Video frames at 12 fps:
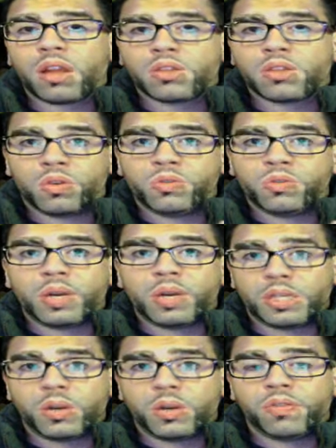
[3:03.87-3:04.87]
sort of
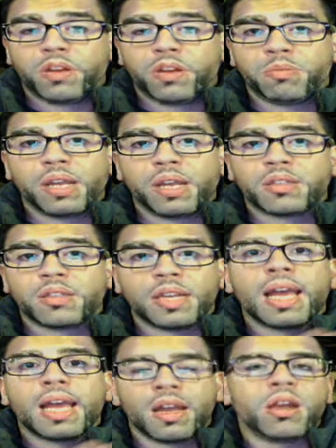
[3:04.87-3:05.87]
20-25 minutes, then
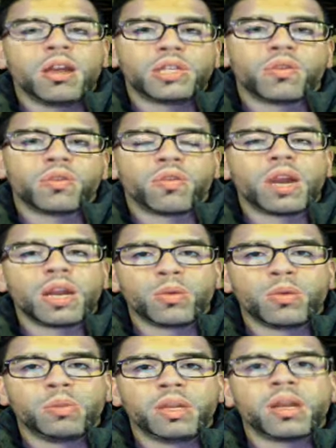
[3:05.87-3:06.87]
yeah, a nice refrain
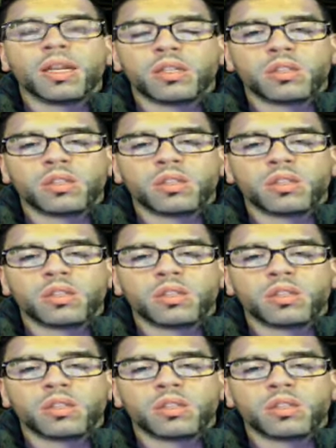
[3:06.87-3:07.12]
would be nice.